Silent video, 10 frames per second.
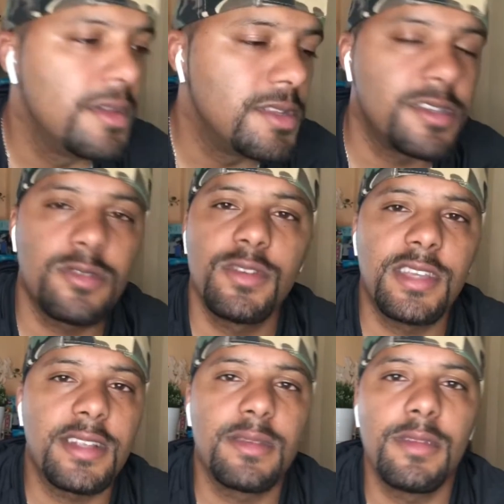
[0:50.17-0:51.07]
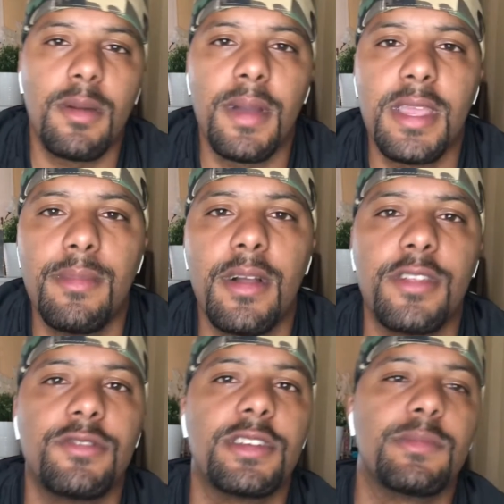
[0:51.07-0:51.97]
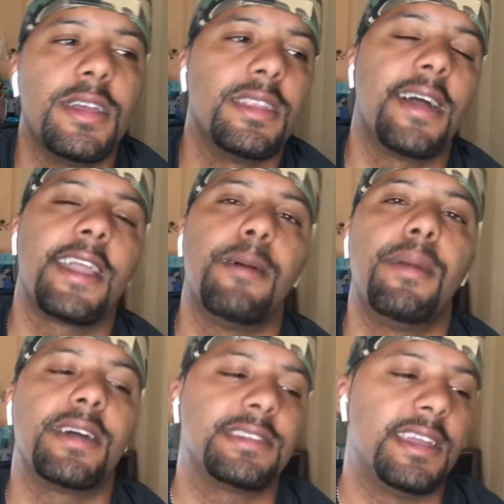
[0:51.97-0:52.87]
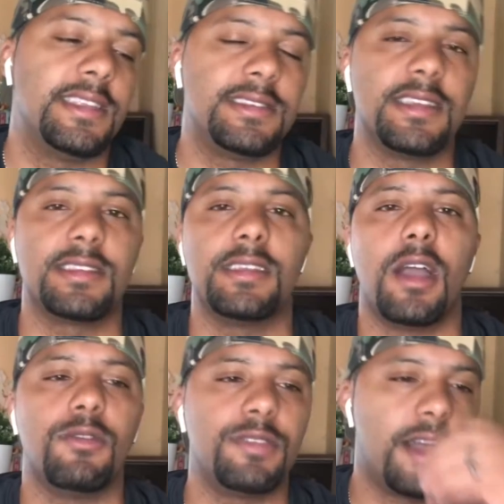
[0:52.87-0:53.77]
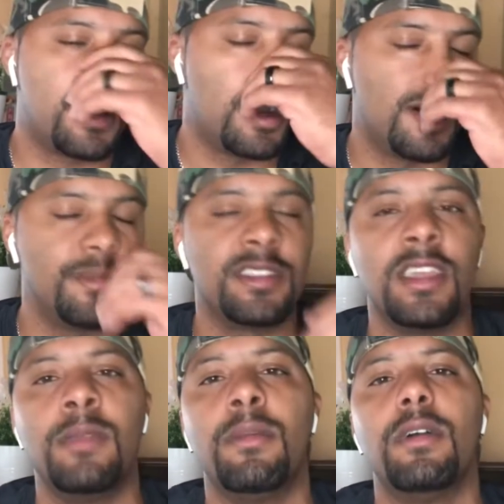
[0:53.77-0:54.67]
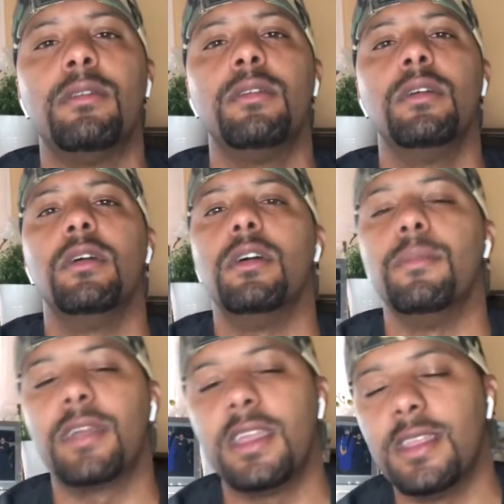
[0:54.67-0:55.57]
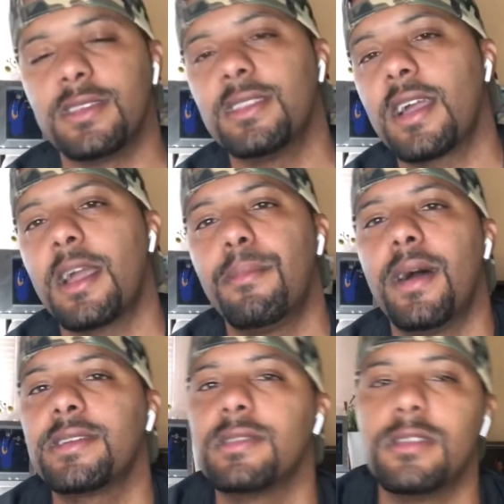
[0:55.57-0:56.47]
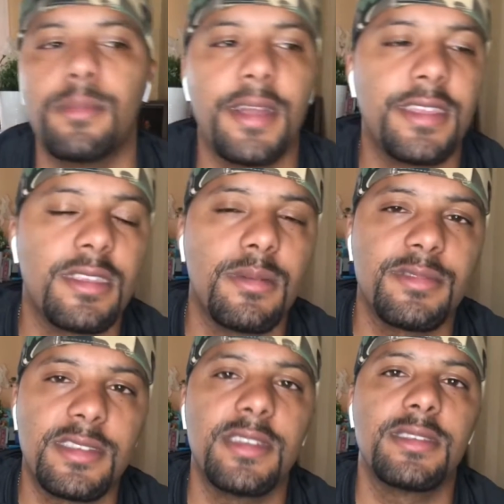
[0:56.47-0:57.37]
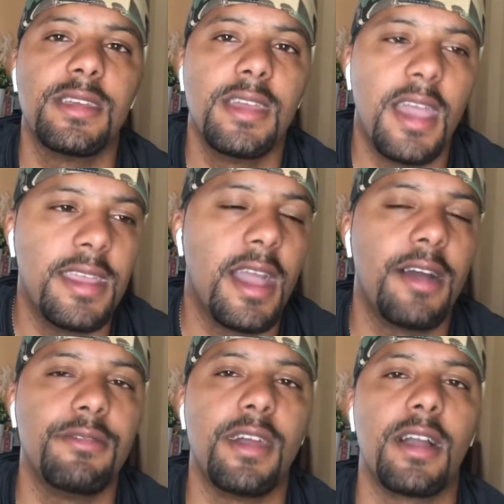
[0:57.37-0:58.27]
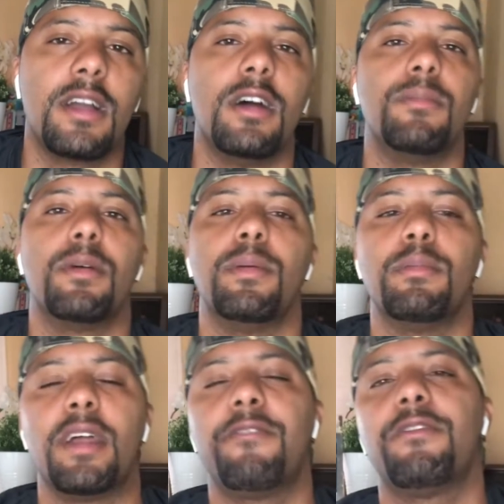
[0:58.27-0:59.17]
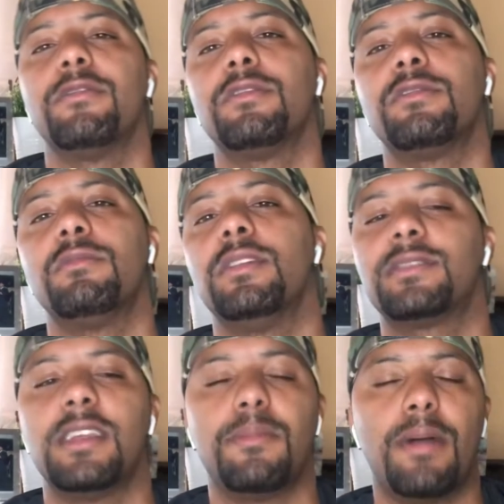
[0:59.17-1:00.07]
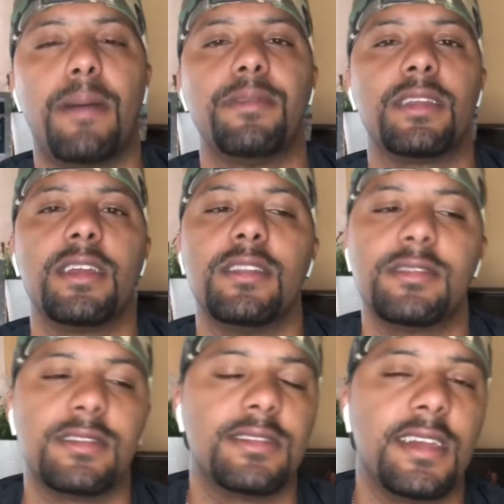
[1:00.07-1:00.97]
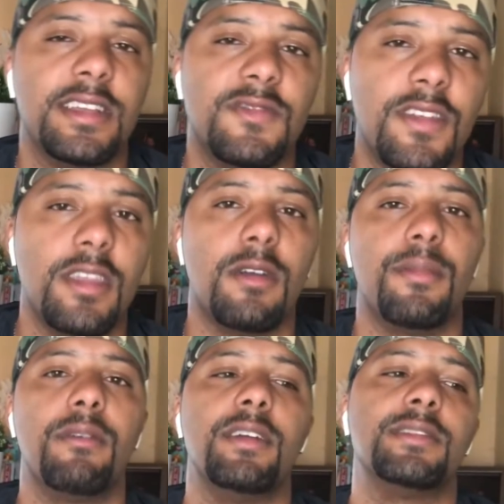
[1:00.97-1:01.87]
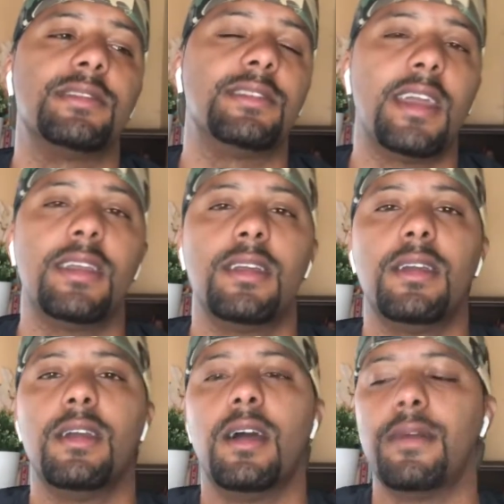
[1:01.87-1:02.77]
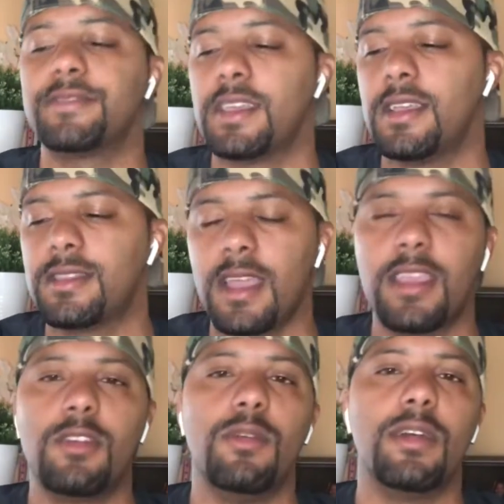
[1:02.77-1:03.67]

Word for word: just reach out to me on my email address, man. Knockoutboxing86 at yahoo.com is the email. Um, again, that's knockoutboxing, number 8 to number 6 at yahoo.com, bro. But without further ado, let's get it popping and get into today's video, bro. And today, I'm saying thank you